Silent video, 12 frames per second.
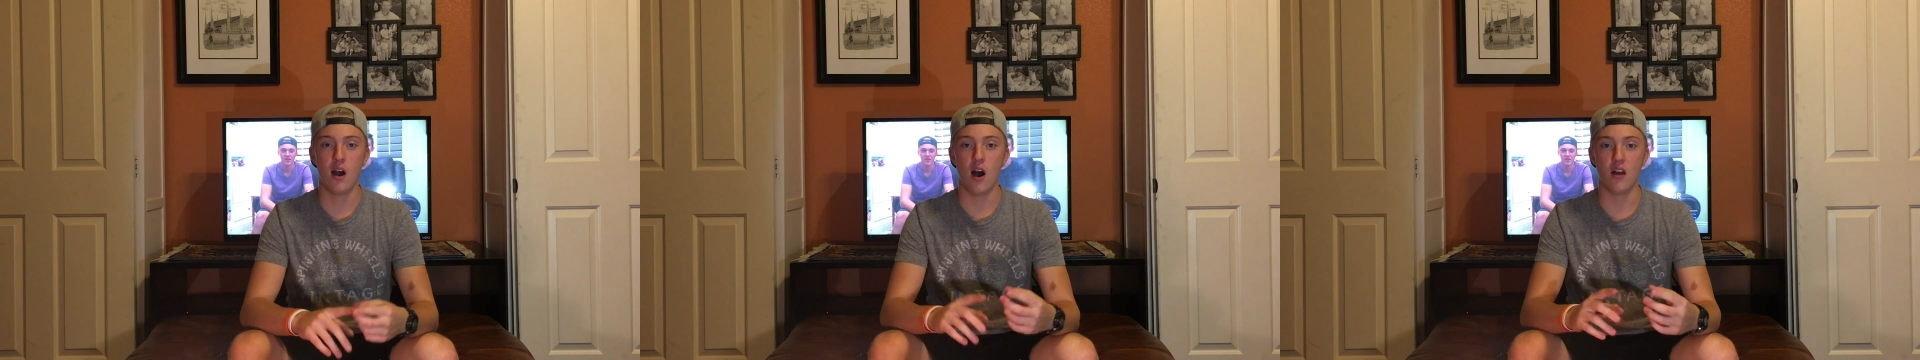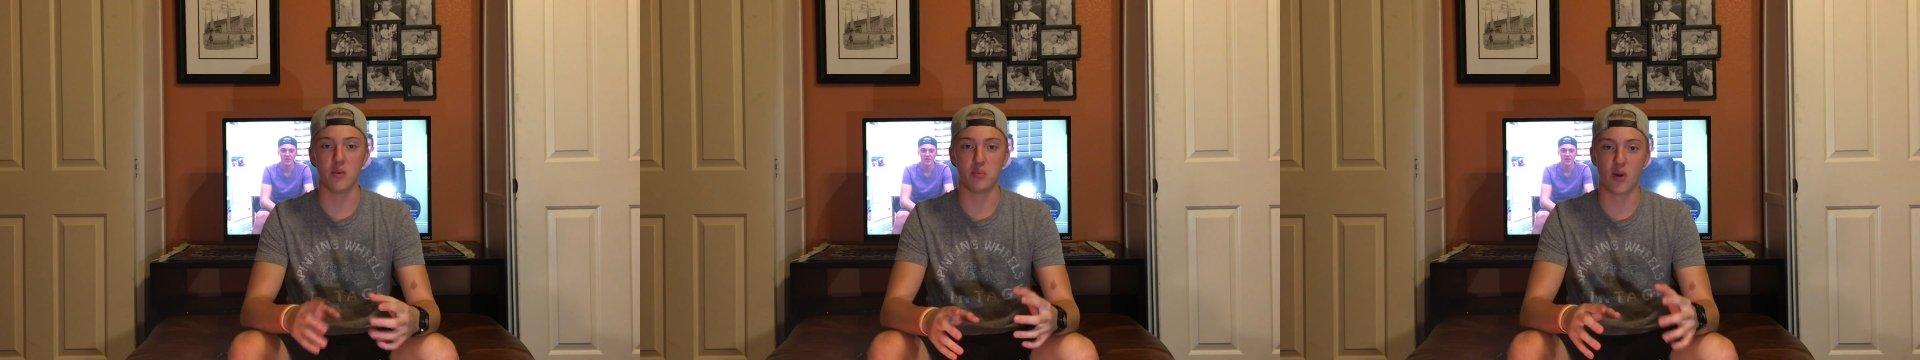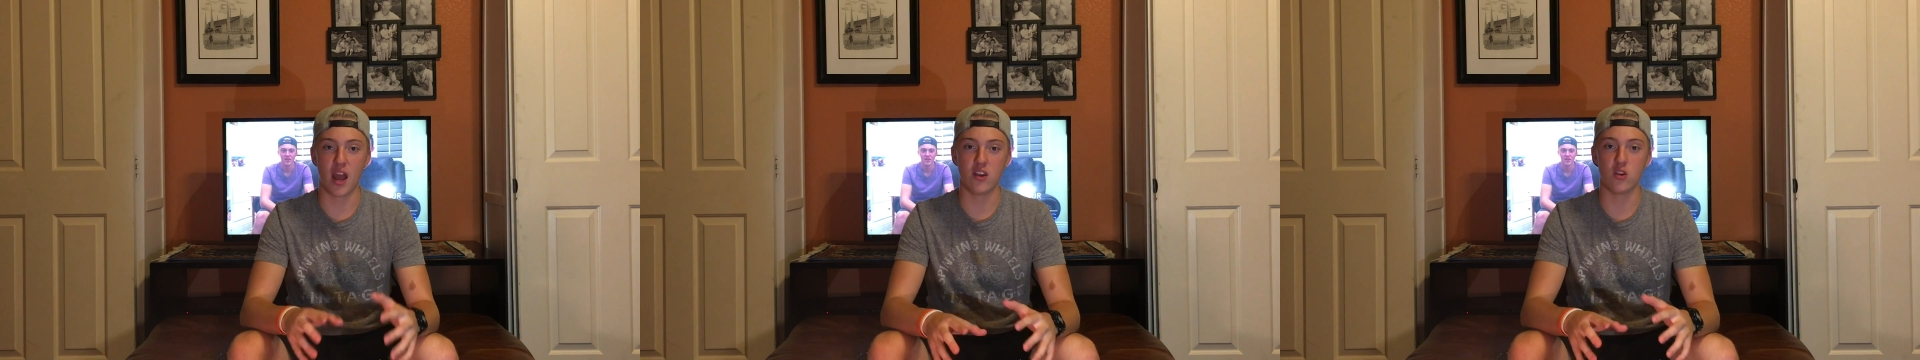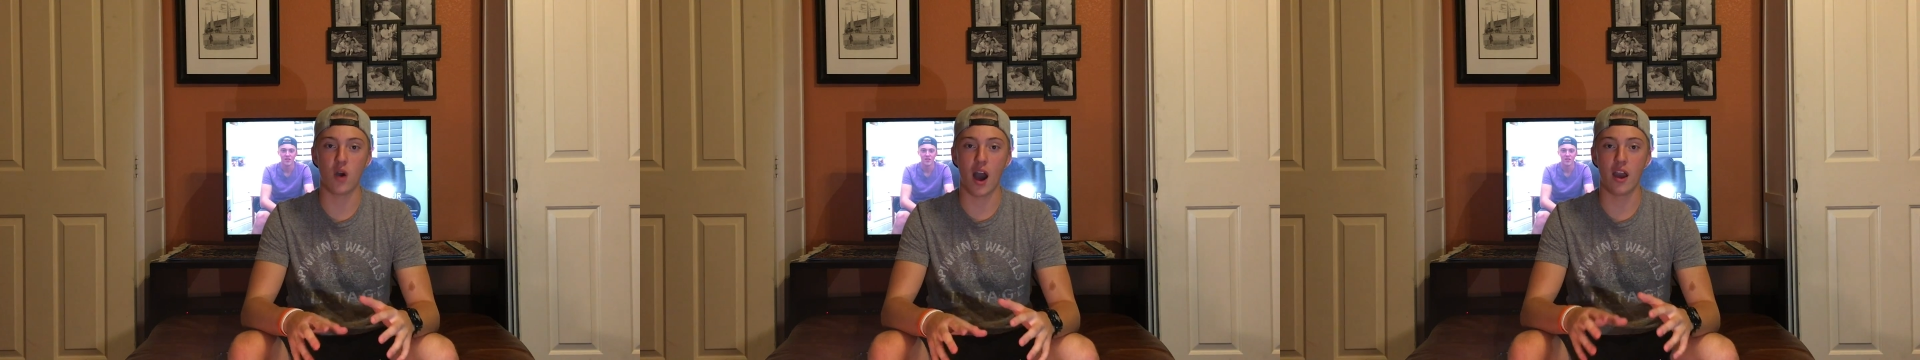on the brand
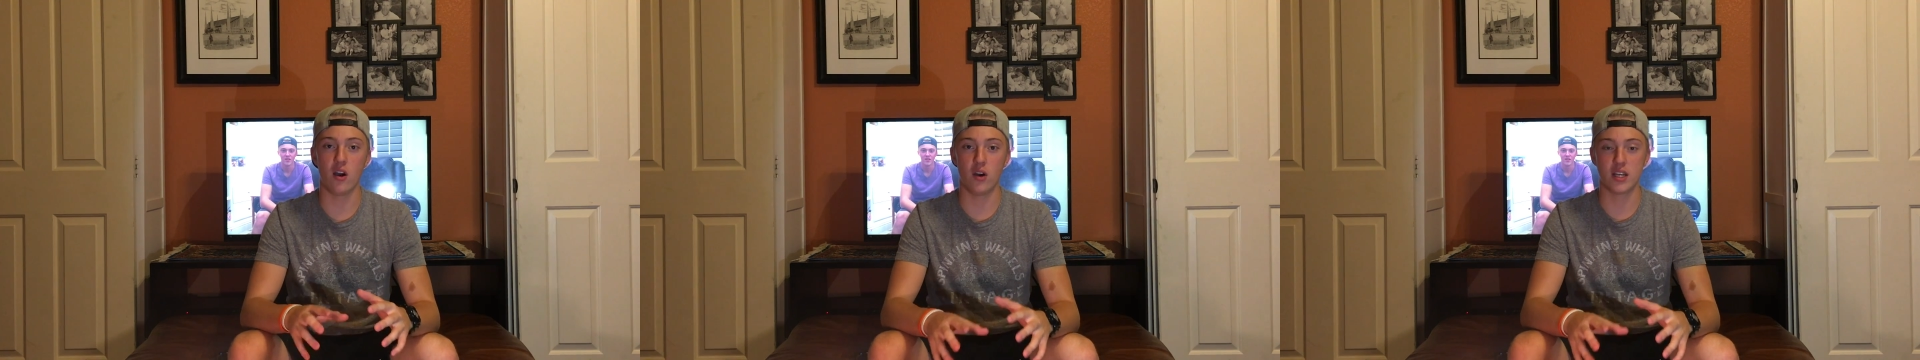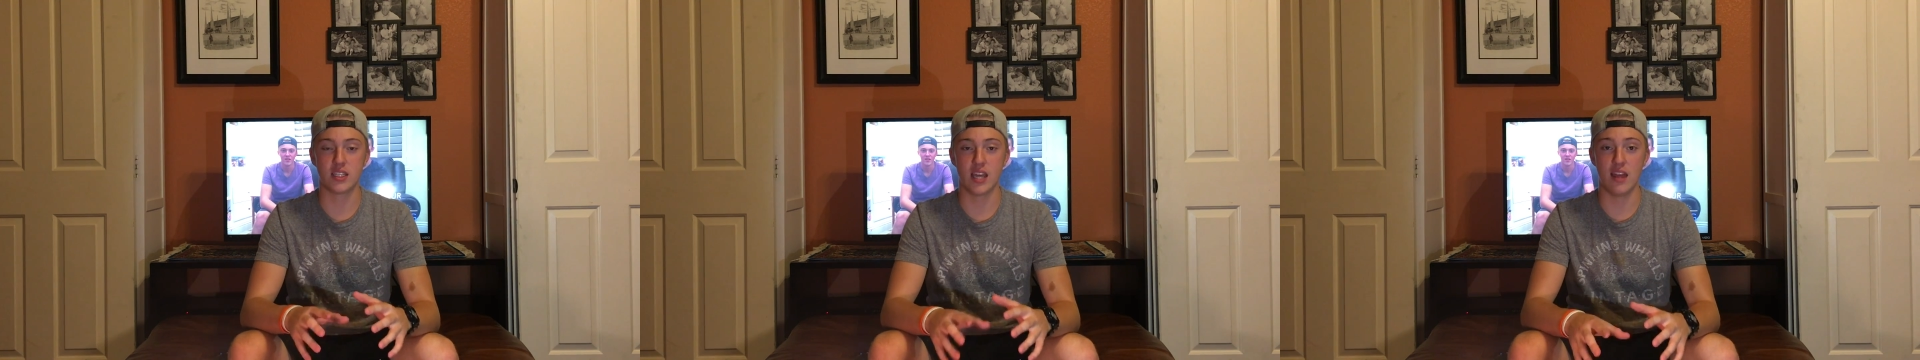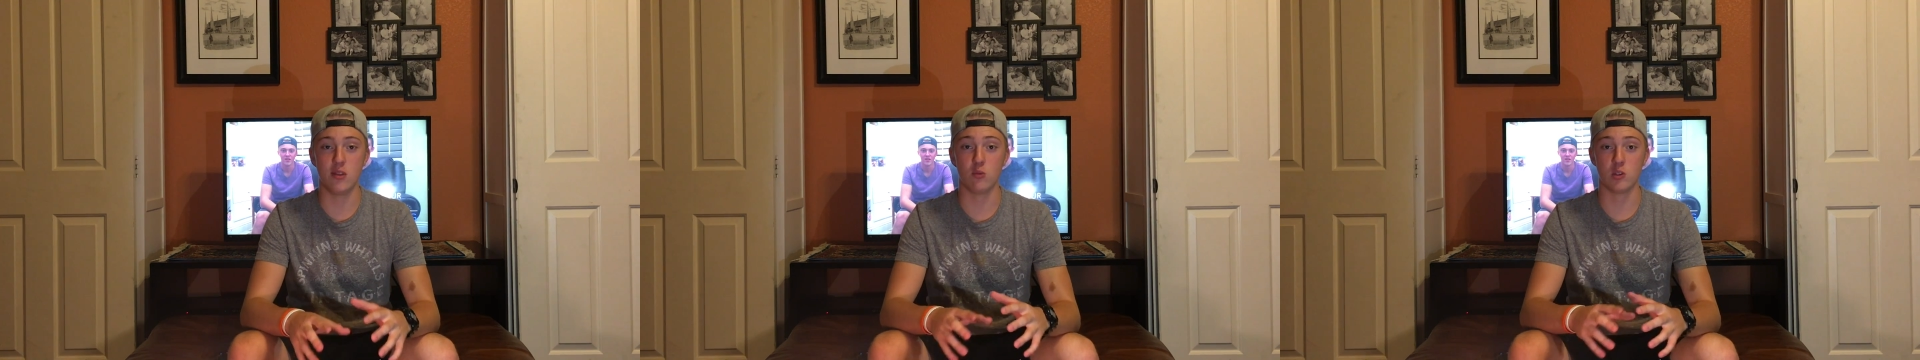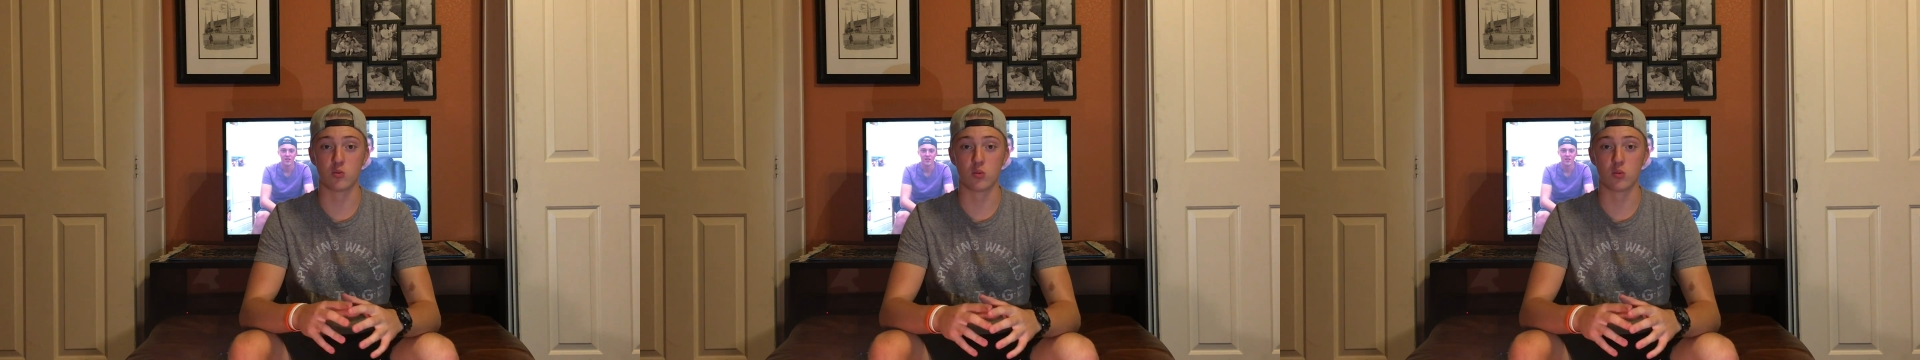new iOS 10 that was